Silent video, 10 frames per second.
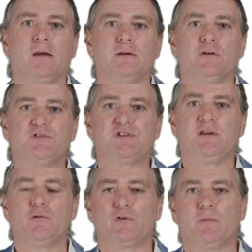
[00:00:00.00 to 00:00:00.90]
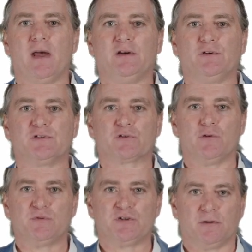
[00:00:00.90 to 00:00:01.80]
Using the automated
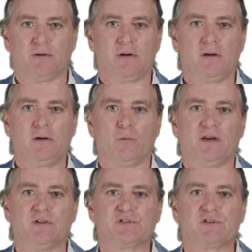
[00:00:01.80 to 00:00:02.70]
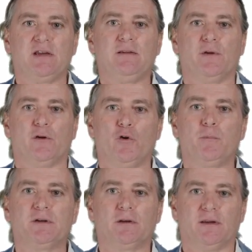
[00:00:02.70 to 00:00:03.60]
description, we can see that
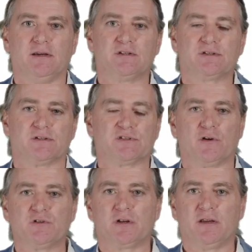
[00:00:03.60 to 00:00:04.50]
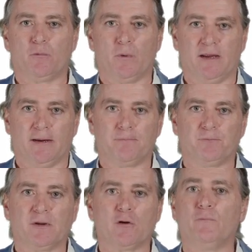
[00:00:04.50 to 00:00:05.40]
urban elites are socially aware,
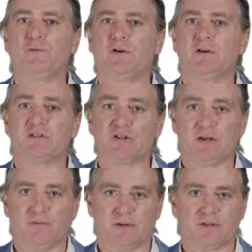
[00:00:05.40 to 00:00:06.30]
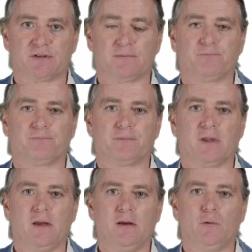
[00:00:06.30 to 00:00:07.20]
confident achievers
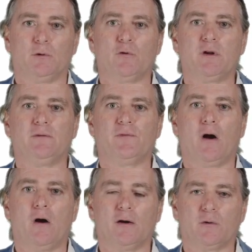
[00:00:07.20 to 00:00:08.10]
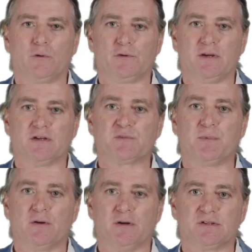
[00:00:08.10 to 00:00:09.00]
who are looking for high-quality
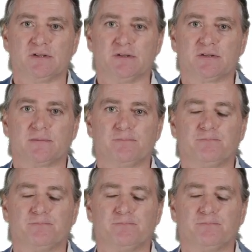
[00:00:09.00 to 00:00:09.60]
experiences.